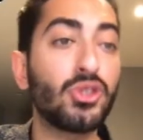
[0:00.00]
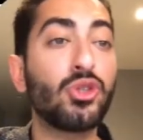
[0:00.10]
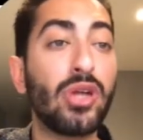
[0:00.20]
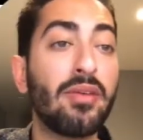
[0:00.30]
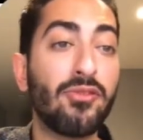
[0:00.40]

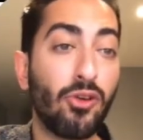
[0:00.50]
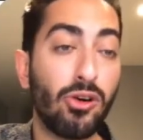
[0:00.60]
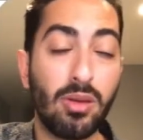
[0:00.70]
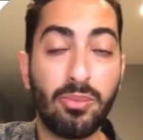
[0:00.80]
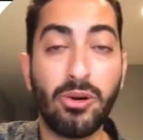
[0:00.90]
should I
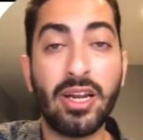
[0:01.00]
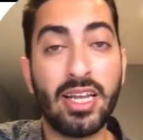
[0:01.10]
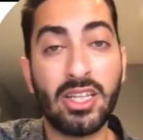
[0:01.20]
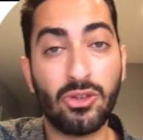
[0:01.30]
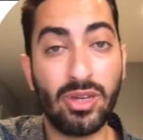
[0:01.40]
put it
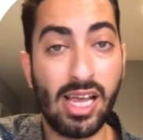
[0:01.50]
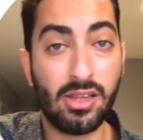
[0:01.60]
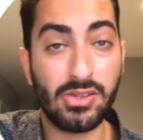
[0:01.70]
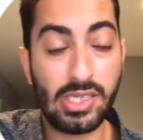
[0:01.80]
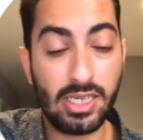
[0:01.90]
into an
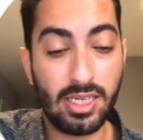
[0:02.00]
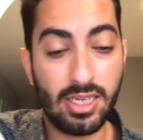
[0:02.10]
LLC?